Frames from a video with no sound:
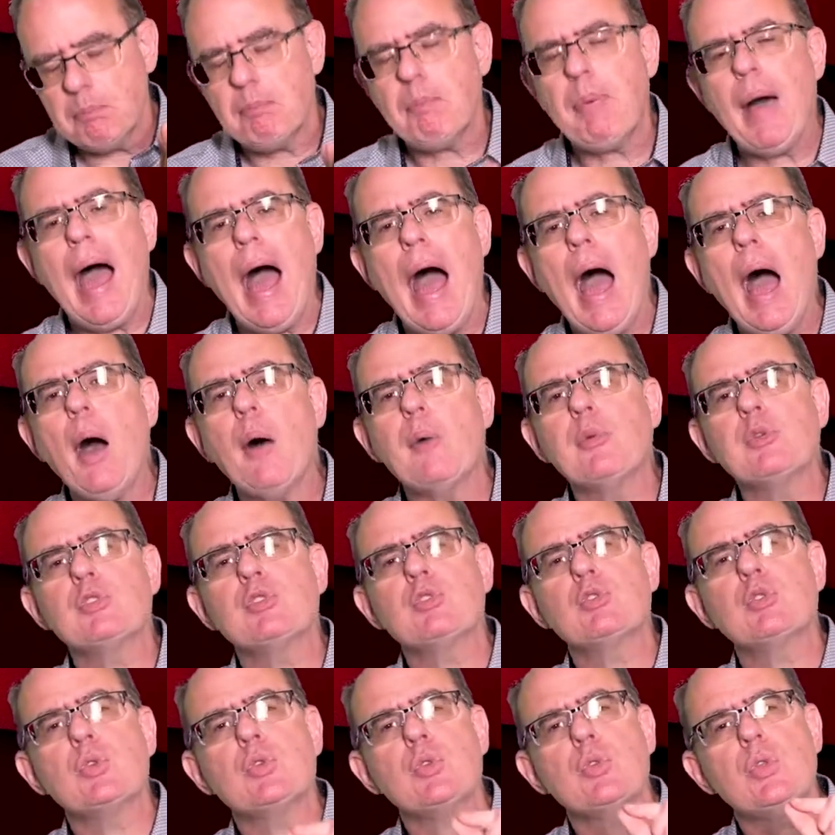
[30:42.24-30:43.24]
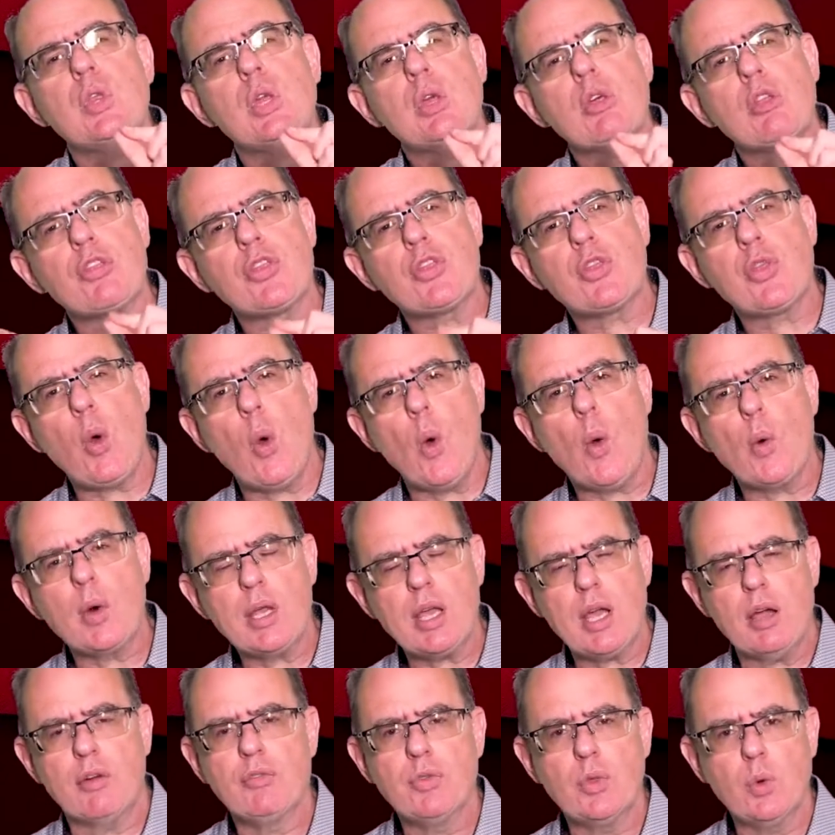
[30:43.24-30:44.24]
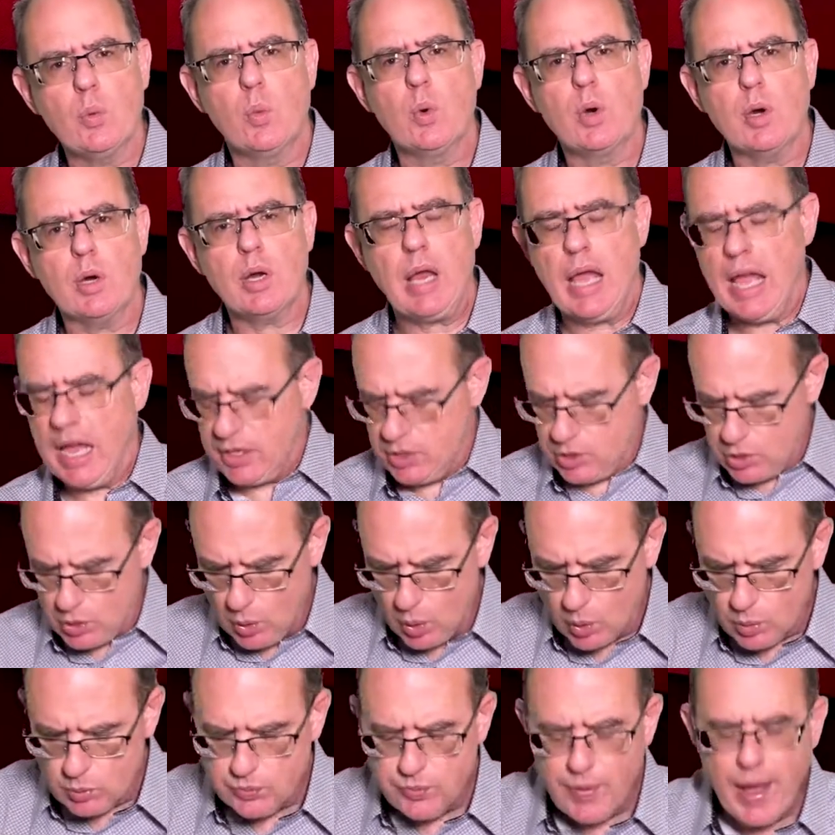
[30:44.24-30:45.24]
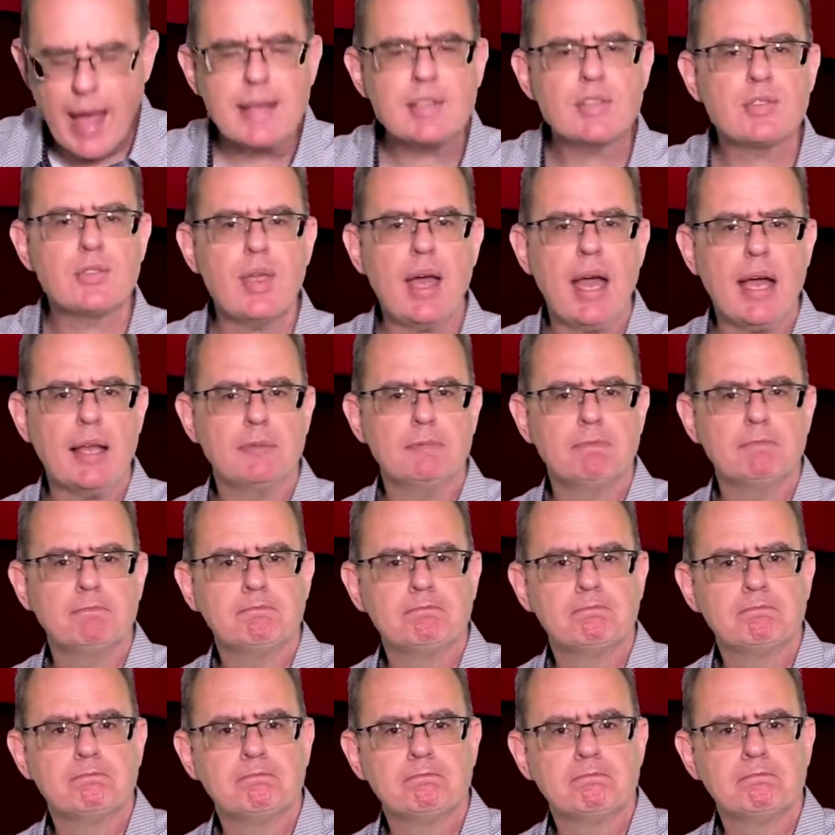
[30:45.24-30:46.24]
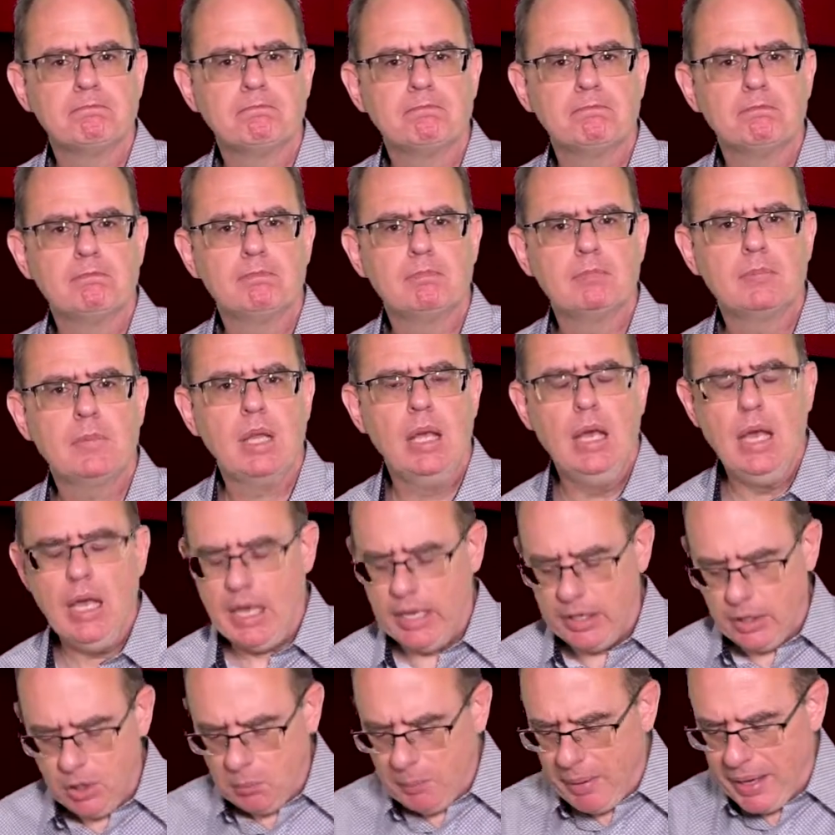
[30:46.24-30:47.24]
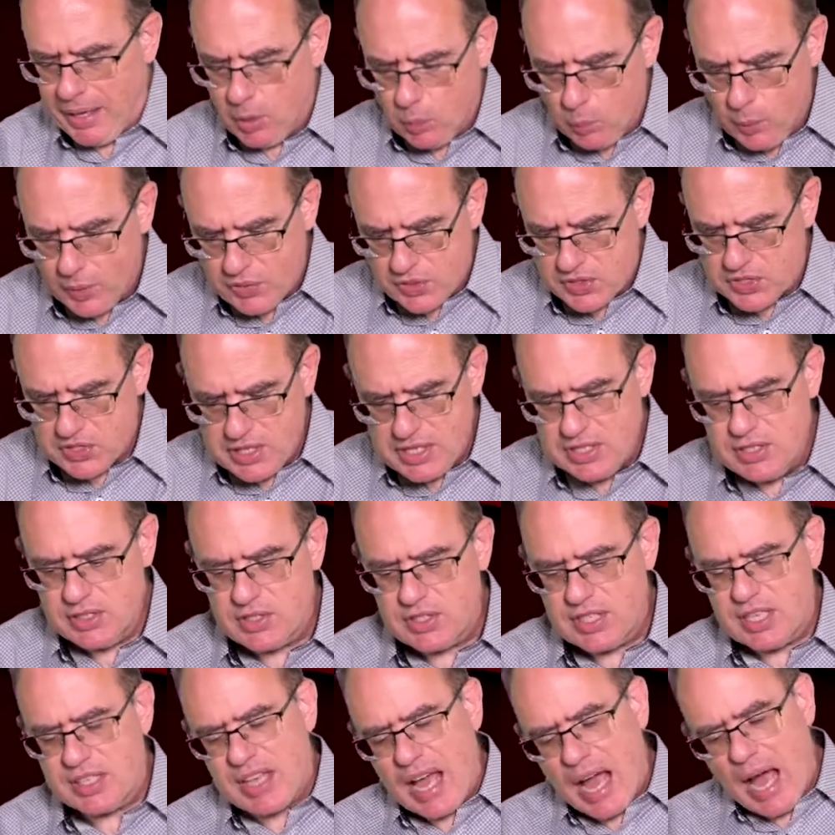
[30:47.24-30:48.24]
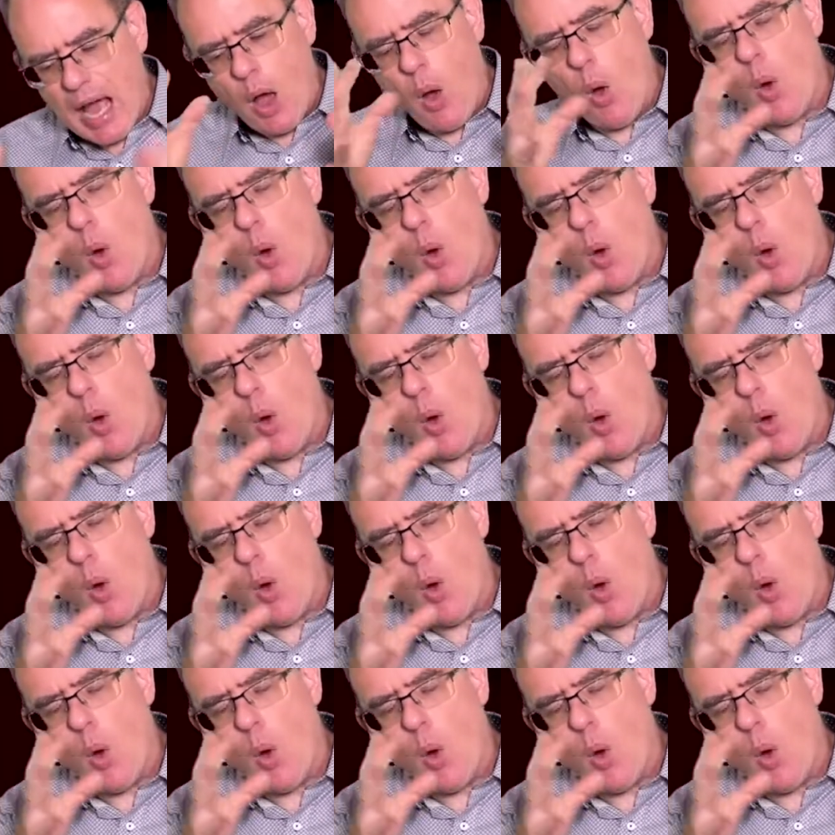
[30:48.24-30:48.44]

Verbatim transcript: bows to the authority of the word, and you hold fast that. And no matter what the season says, I